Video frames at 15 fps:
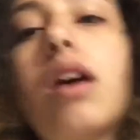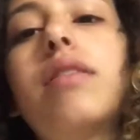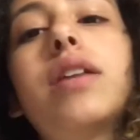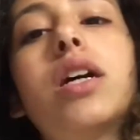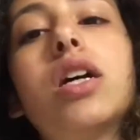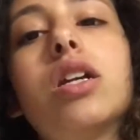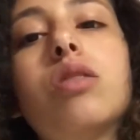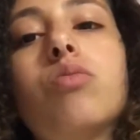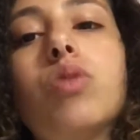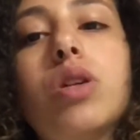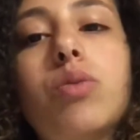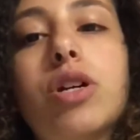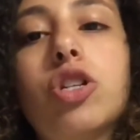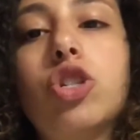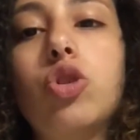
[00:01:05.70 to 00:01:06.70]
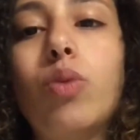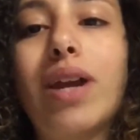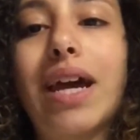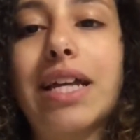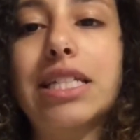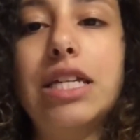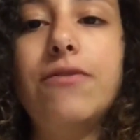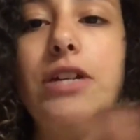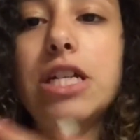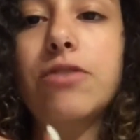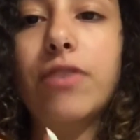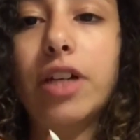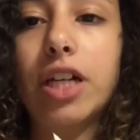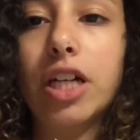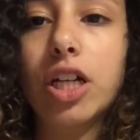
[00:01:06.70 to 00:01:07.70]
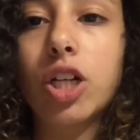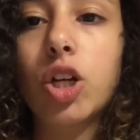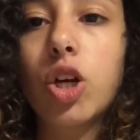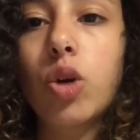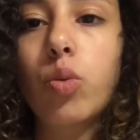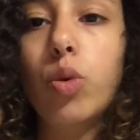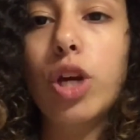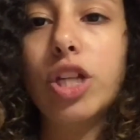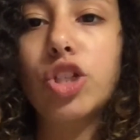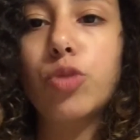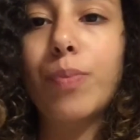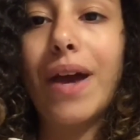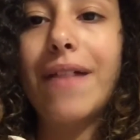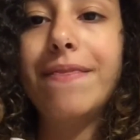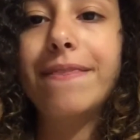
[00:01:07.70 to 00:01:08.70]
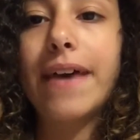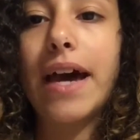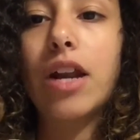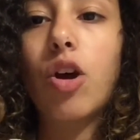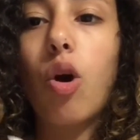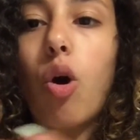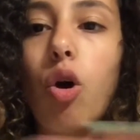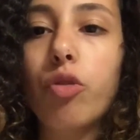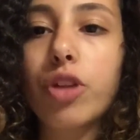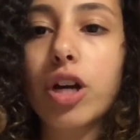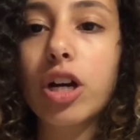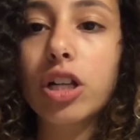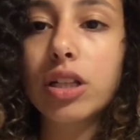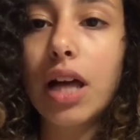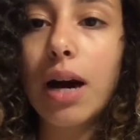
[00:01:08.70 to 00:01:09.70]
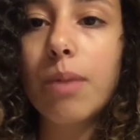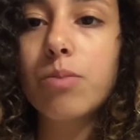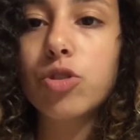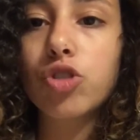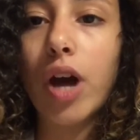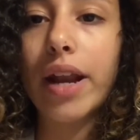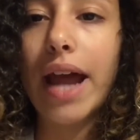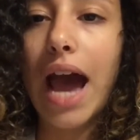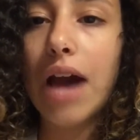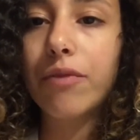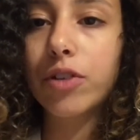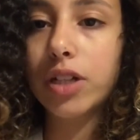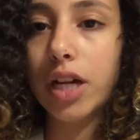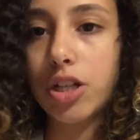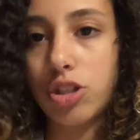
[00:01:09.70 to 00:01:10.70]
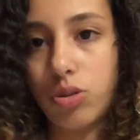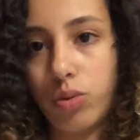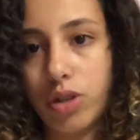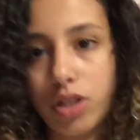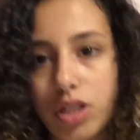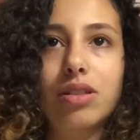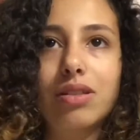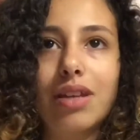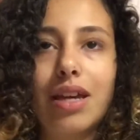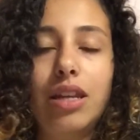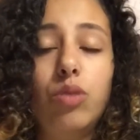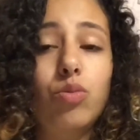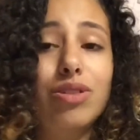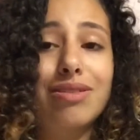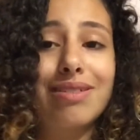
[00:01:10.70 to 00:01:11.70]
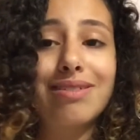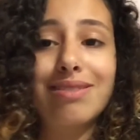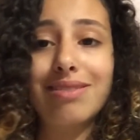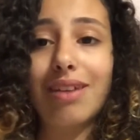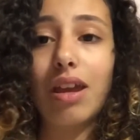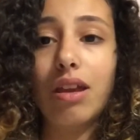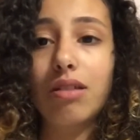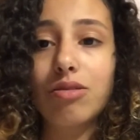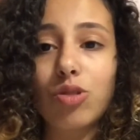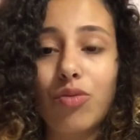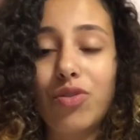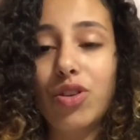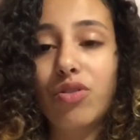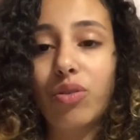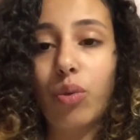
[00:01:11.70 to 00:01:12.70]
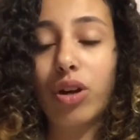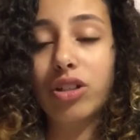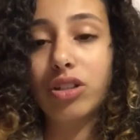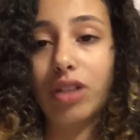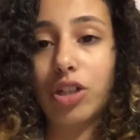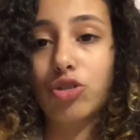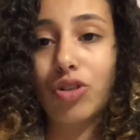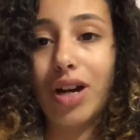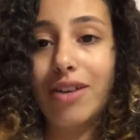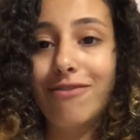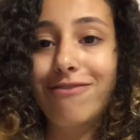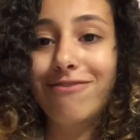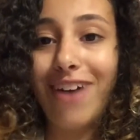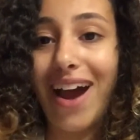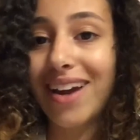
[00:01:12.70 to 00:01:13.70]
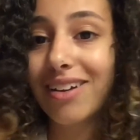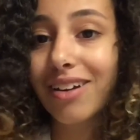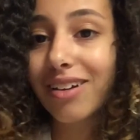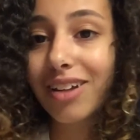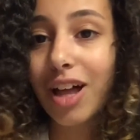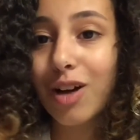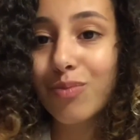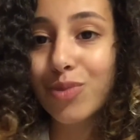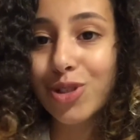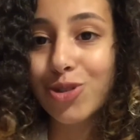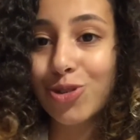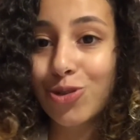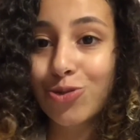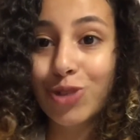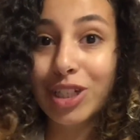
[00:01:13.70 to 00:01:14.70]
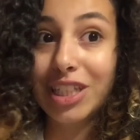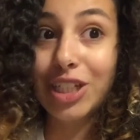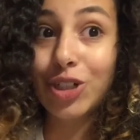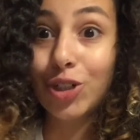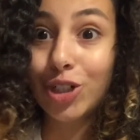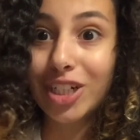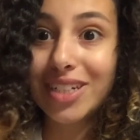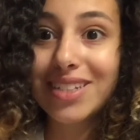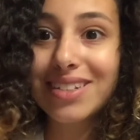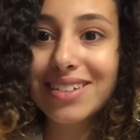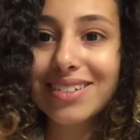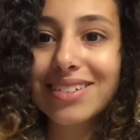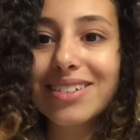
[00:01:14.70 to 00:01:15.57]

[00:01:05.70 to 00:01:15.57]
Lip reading: And then we went to an activities fair, which meant that all the clubs tried to advertise to us, and it was insane. So if you even wanted to like try and find a club, you really couldn't.